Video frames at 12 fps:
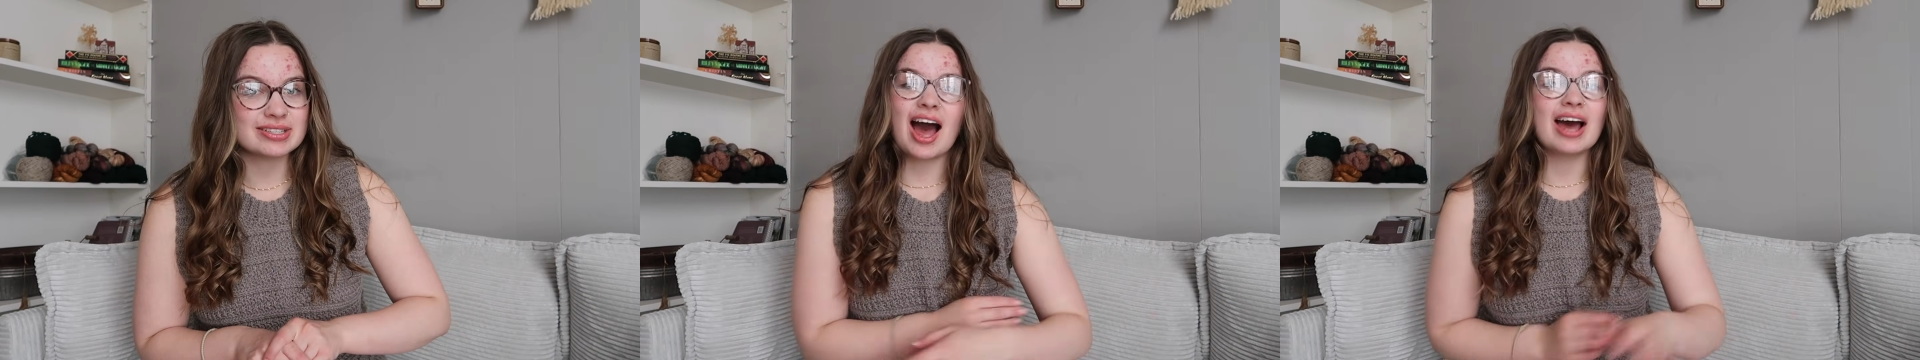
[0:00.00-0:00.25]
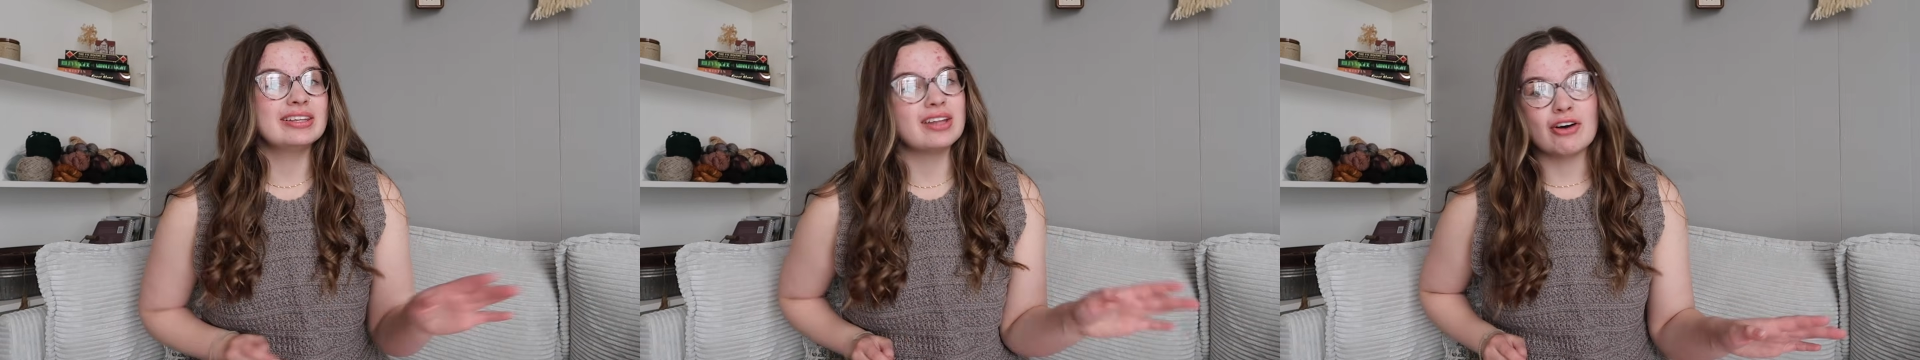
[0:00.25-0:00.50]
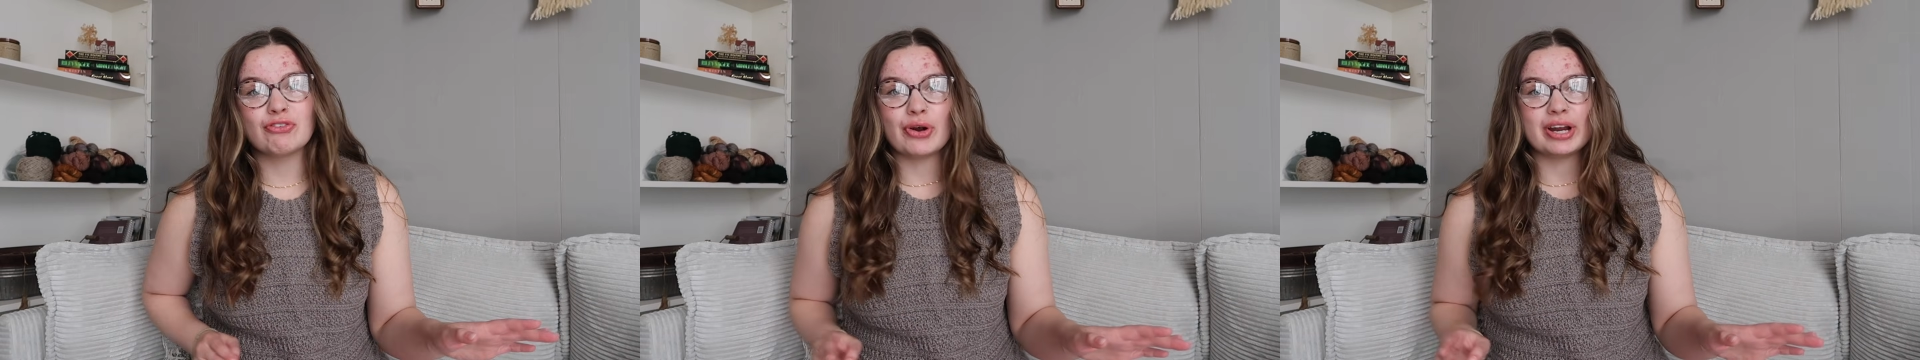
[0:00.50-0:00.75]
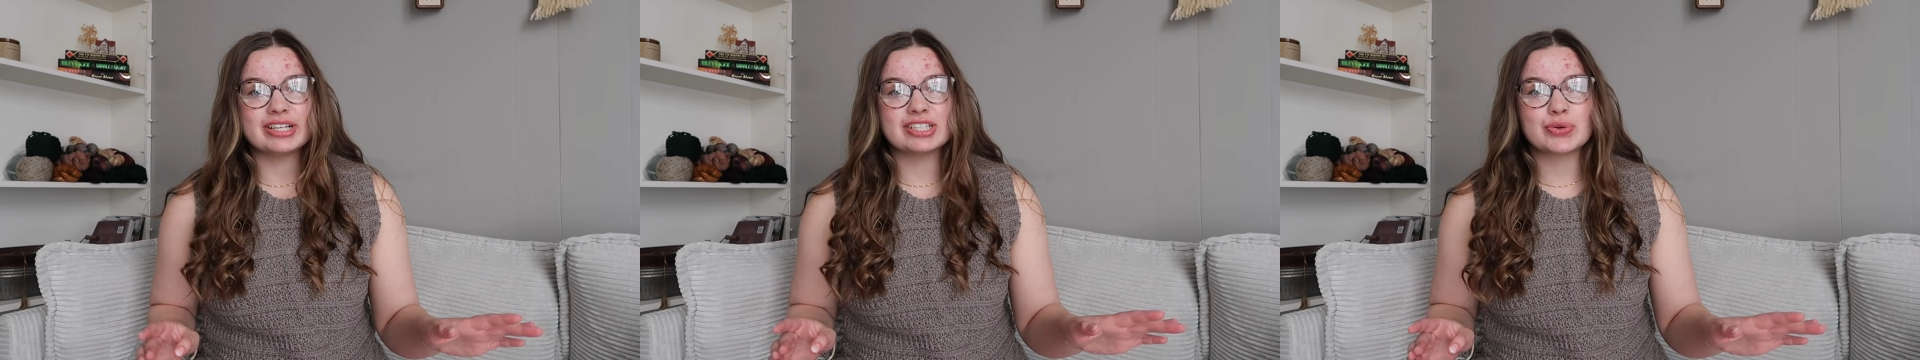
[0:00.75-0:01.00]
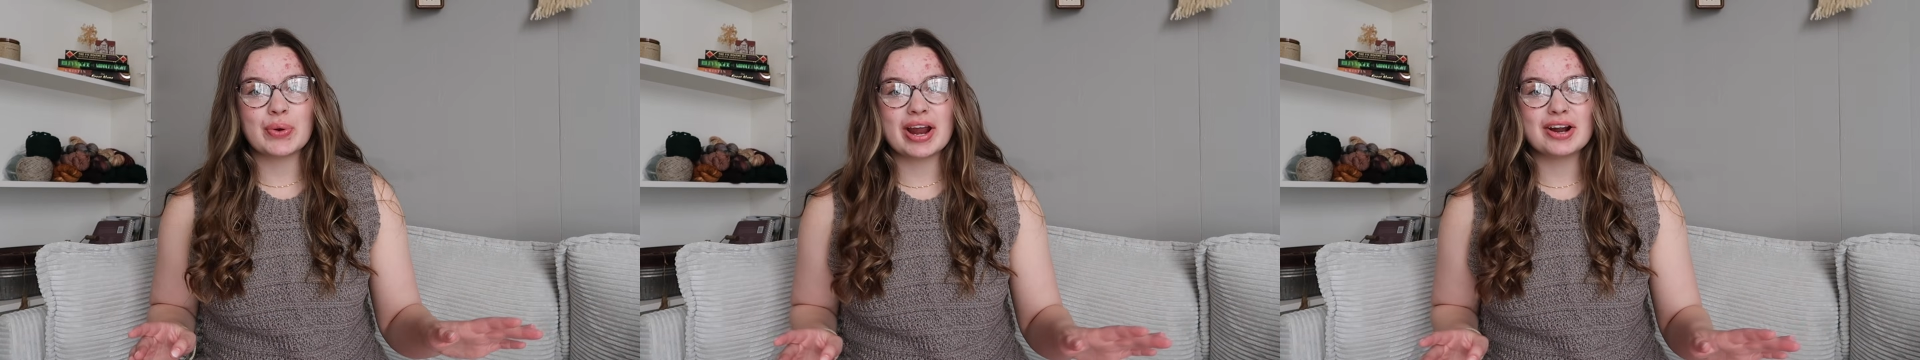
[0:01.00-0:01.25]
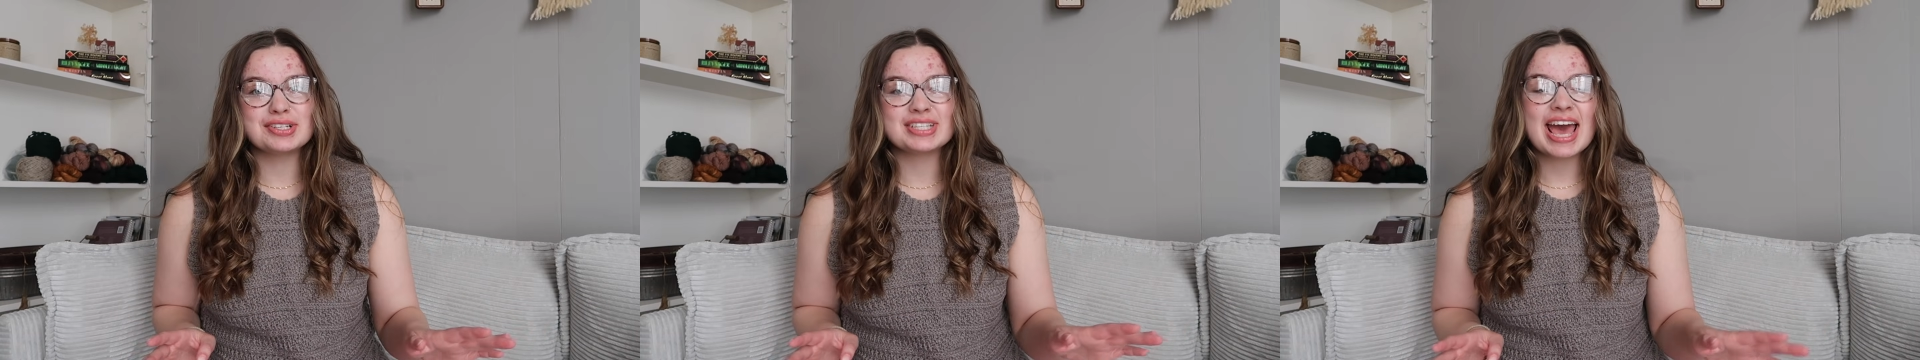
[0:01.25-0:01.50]
I love granny
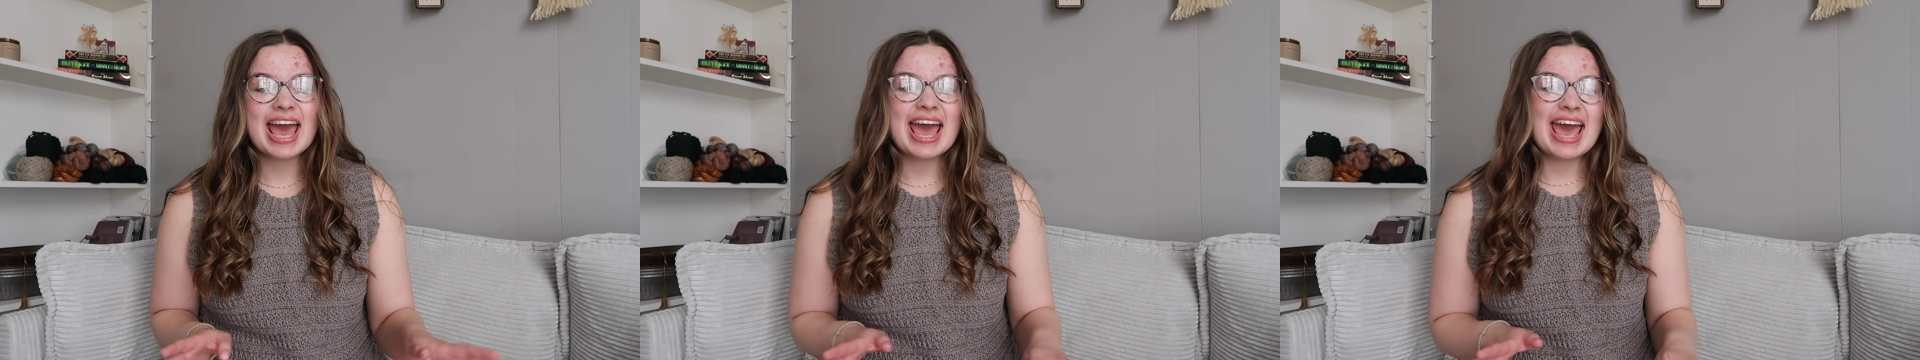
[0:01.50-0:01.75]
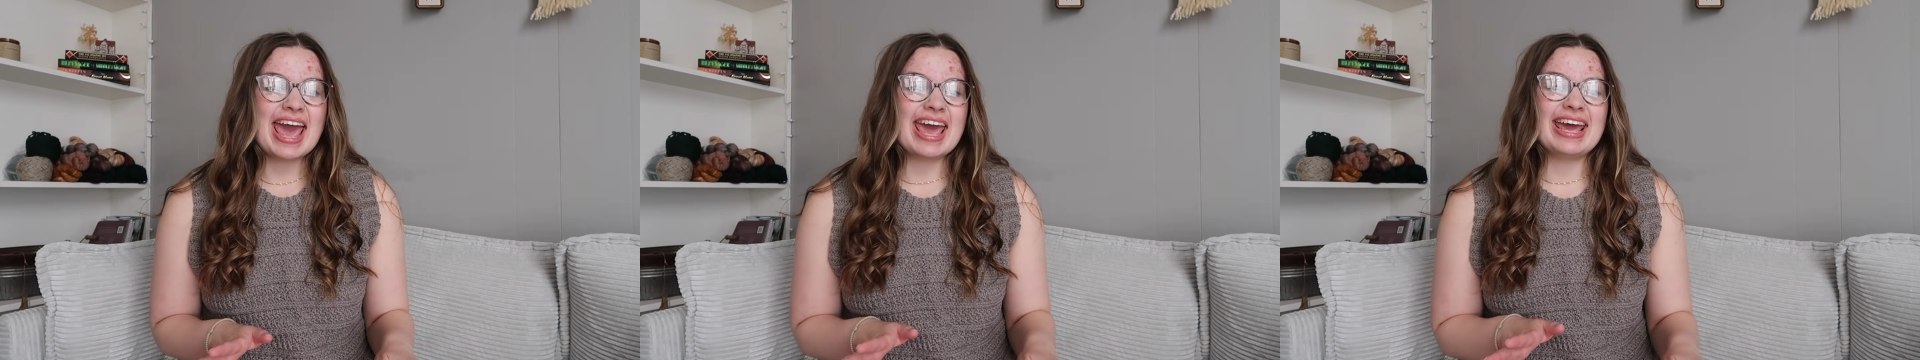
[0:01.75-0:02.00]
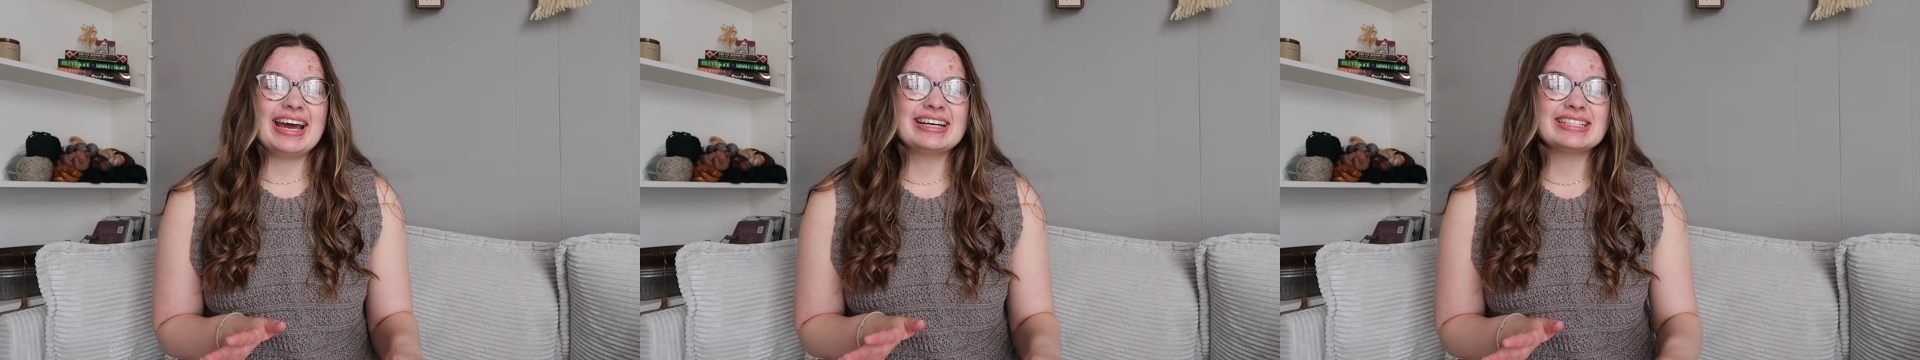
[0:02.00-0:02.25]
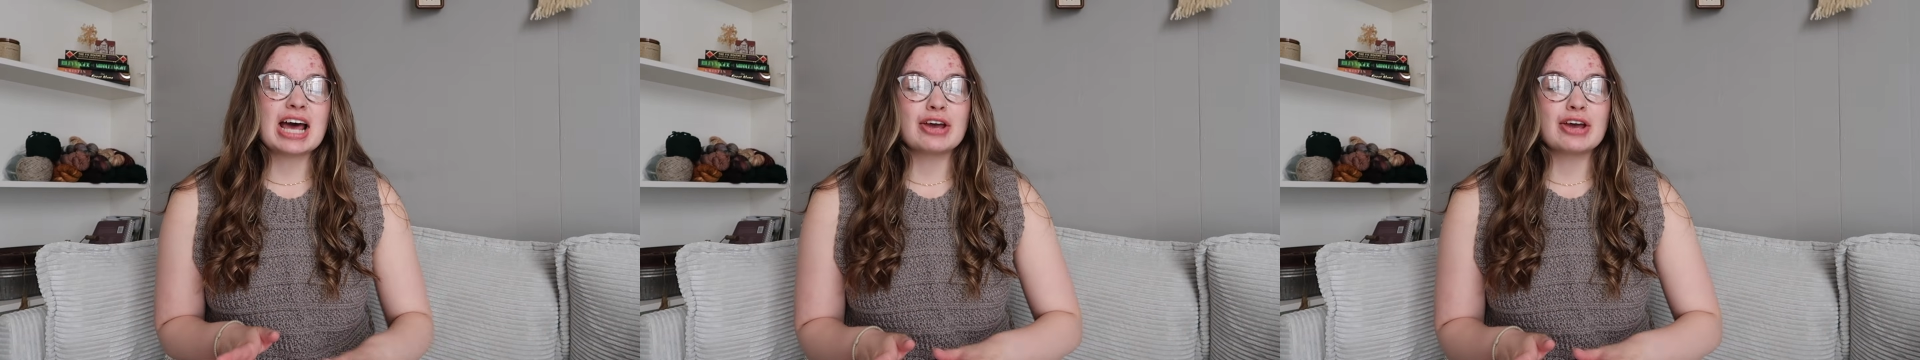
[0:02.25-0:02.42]
squares, and